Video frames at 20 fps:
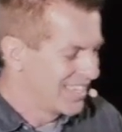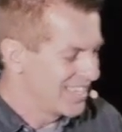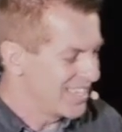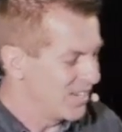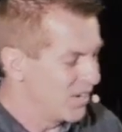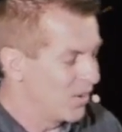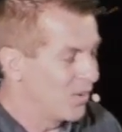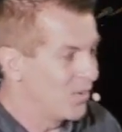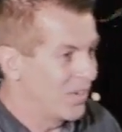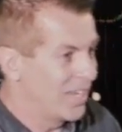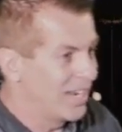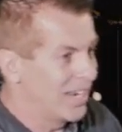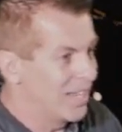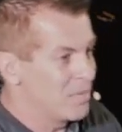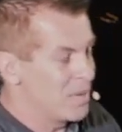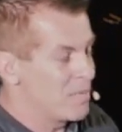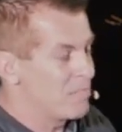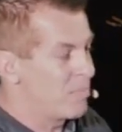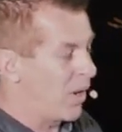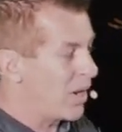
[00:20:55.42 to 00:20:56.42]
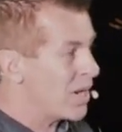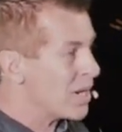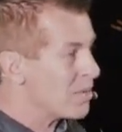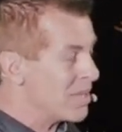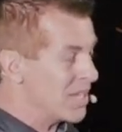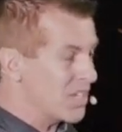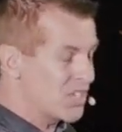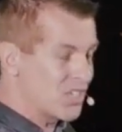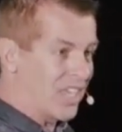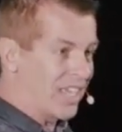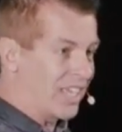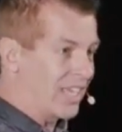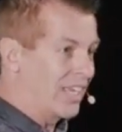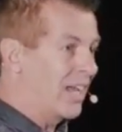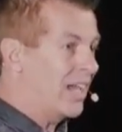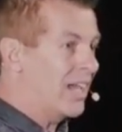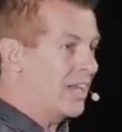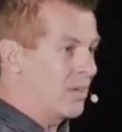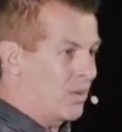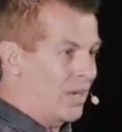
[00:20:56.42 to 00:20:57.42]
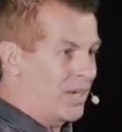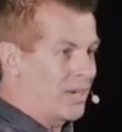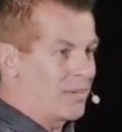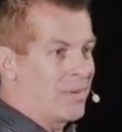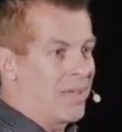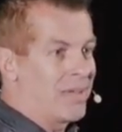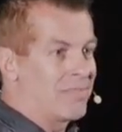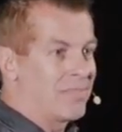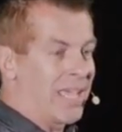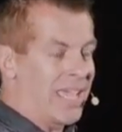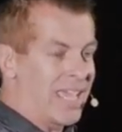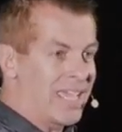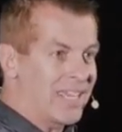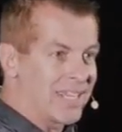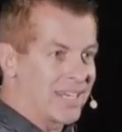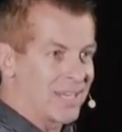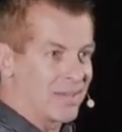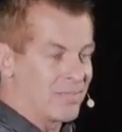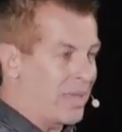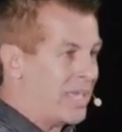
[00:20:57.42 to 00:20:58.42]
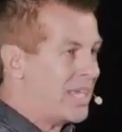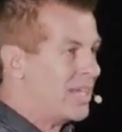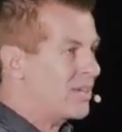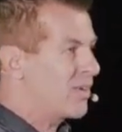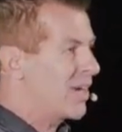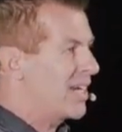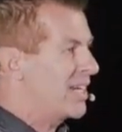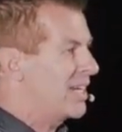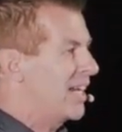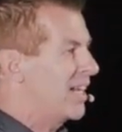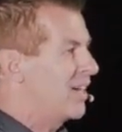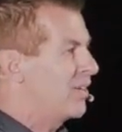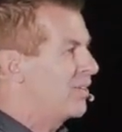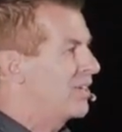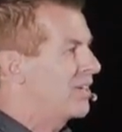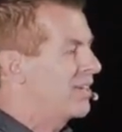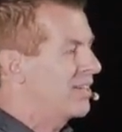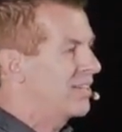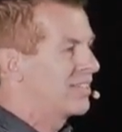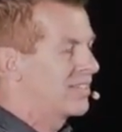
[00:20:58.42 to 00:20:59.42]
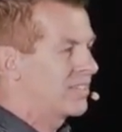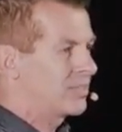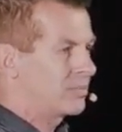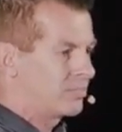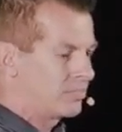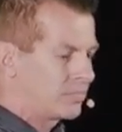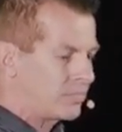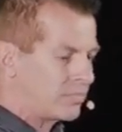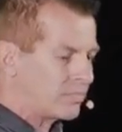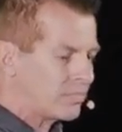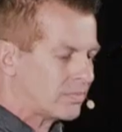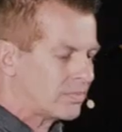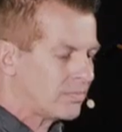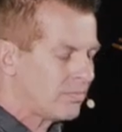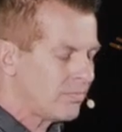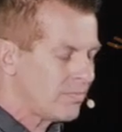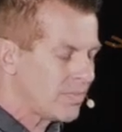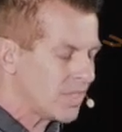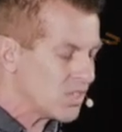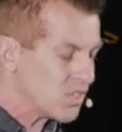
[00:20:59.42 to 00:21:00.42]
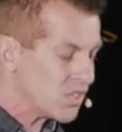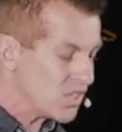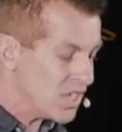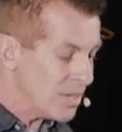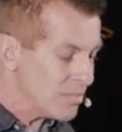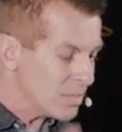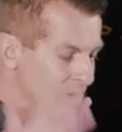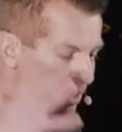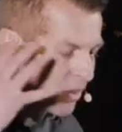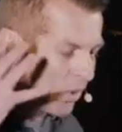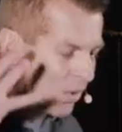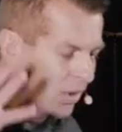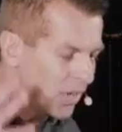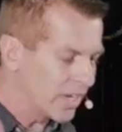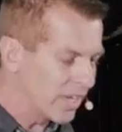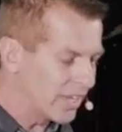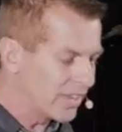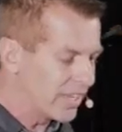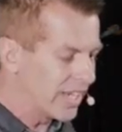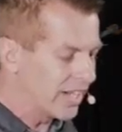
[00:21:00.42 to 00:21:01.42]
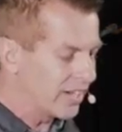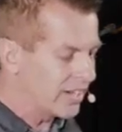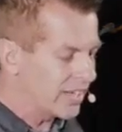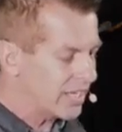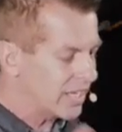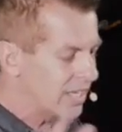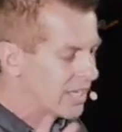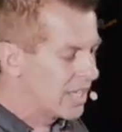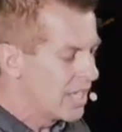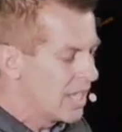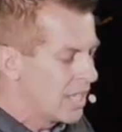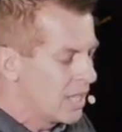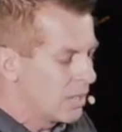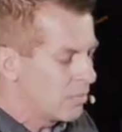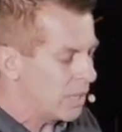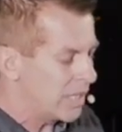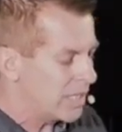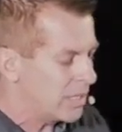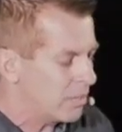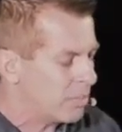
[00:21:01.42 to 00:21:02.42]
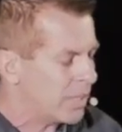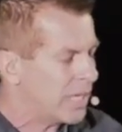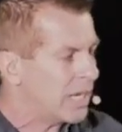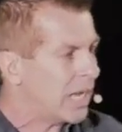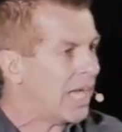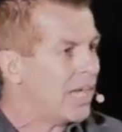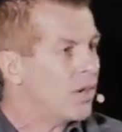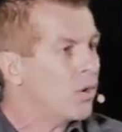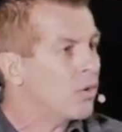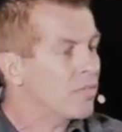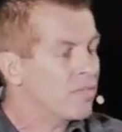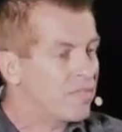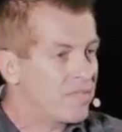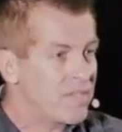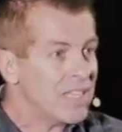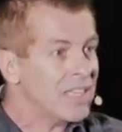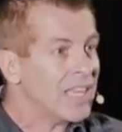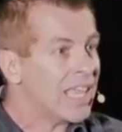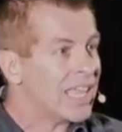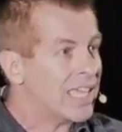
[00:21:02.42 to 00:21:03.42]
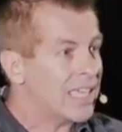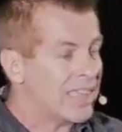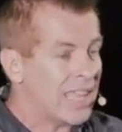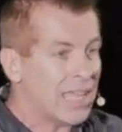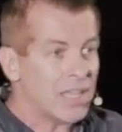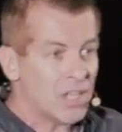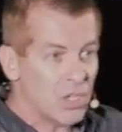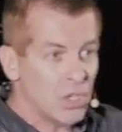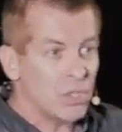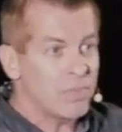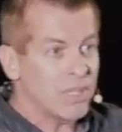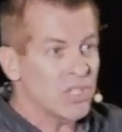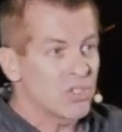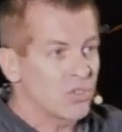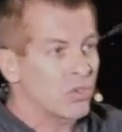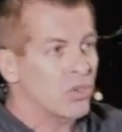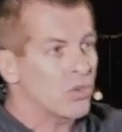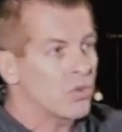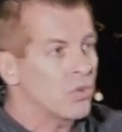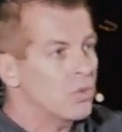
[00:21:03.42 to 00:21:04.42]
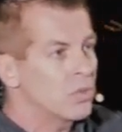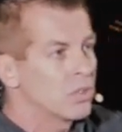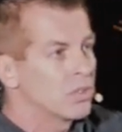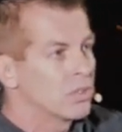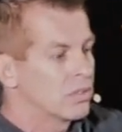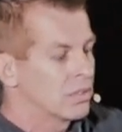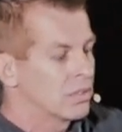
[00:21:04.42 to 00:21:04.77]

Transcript: you know, but I mean, part of me is thinking, oh, I'd want to have my head in a bed right now and a steamer going on there. Yeah. But, but I don't feel like it. That could be true,